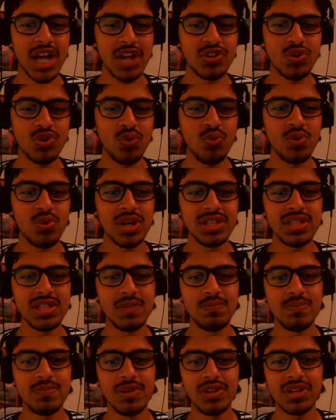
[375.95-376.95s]
I don't want
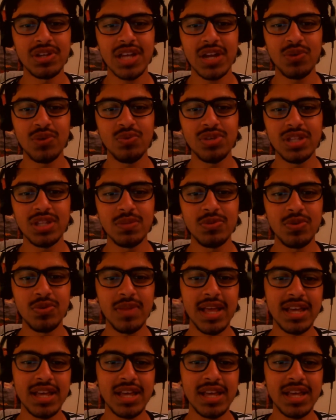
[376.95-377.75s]
them milk. I don't want them to,